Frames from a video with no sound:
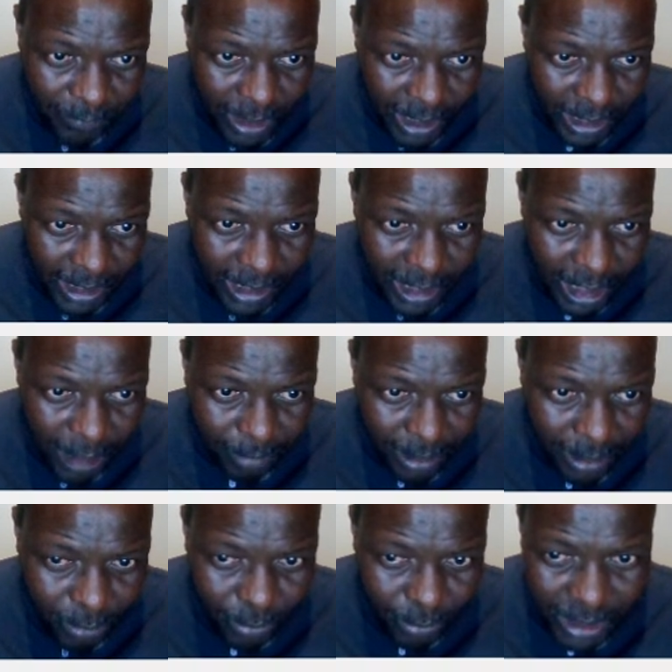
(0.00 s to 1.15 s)
and then
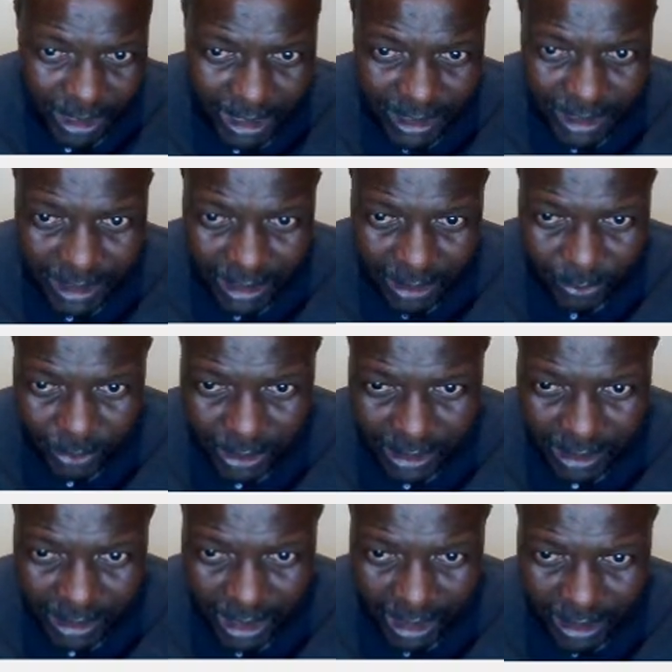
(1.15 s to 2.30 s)
parallel with that, which is
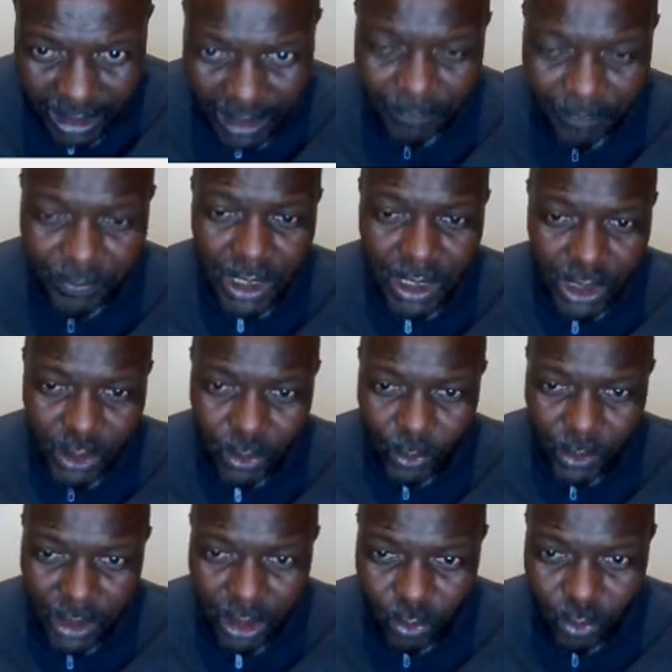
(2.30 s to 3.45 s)
that thing. So we
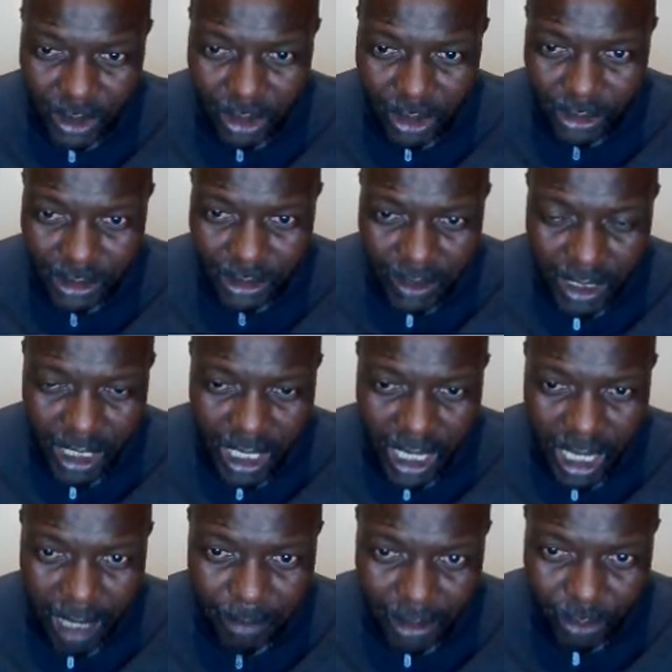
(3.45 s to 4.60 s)
need to work out R
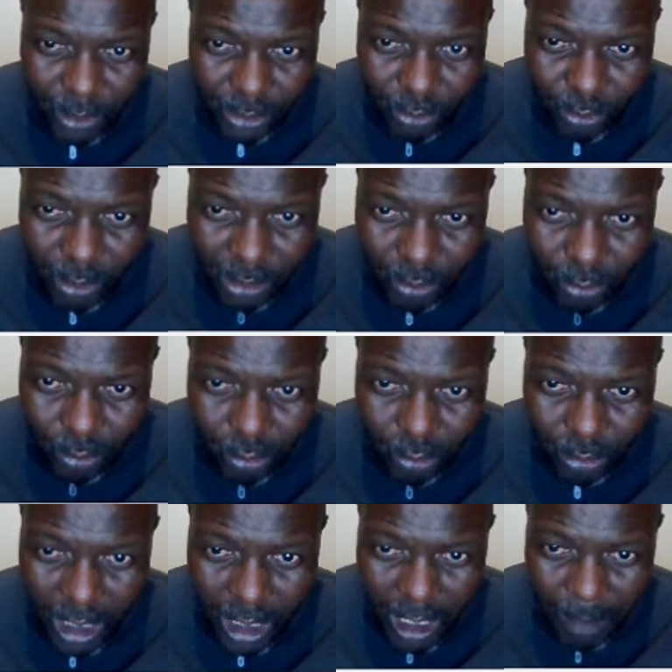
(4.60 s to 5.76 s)
what I will call
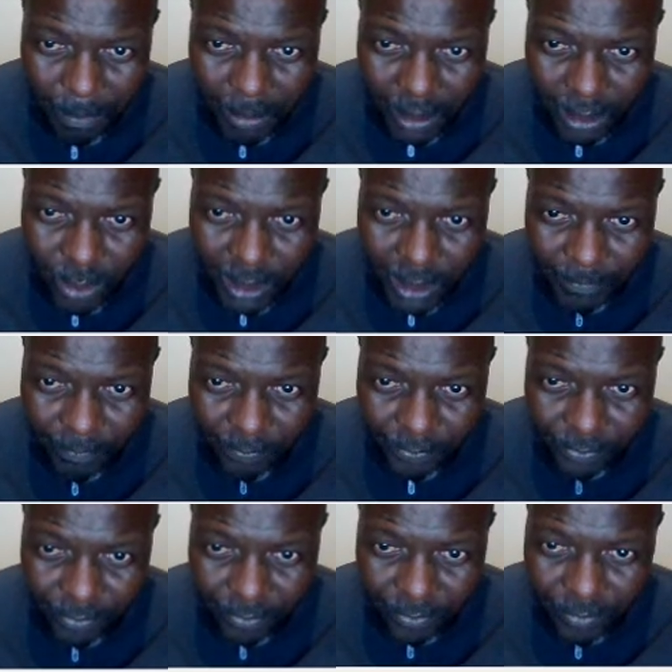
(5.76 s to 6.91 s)
R parallel 1.
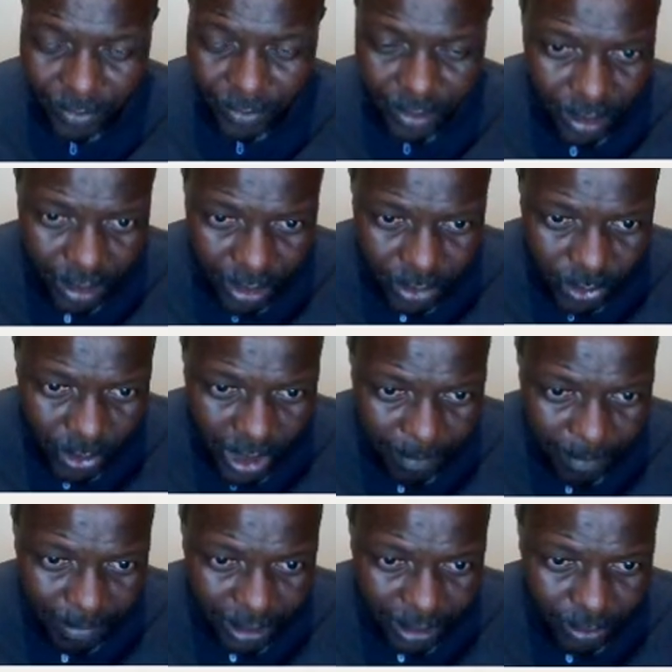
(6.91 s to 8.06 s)
So R
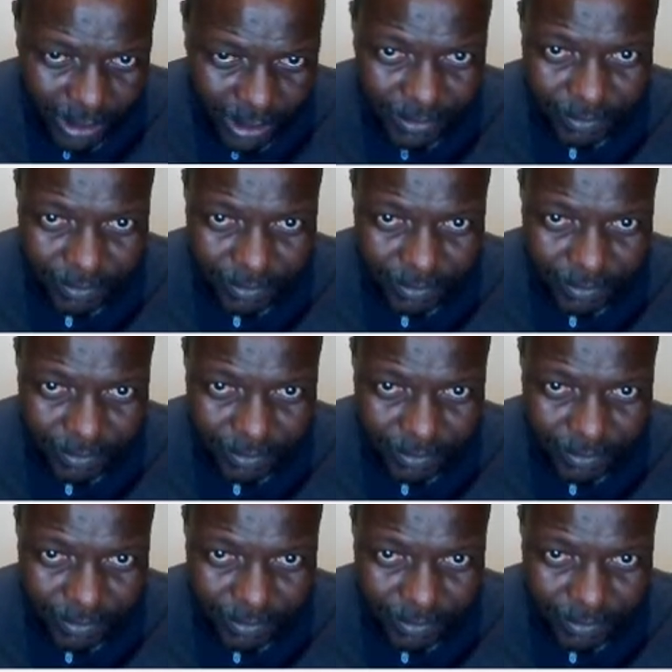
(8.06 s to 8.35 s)
parallel 1